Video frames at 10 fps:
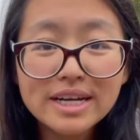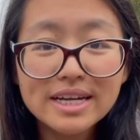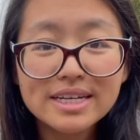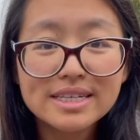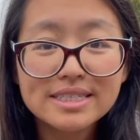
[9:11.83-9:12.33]

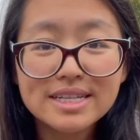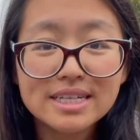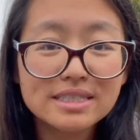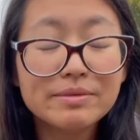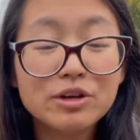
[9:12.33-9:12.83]
is
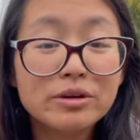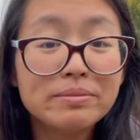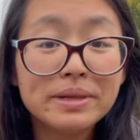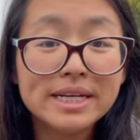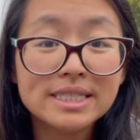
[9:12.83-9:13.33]
not something you can
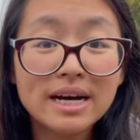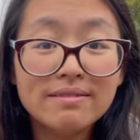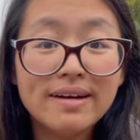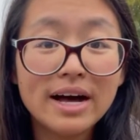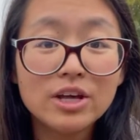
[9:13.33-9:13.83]
place a
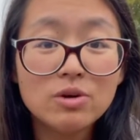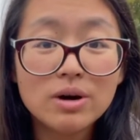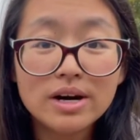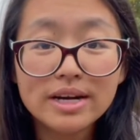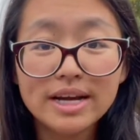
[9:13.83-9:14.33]
value on.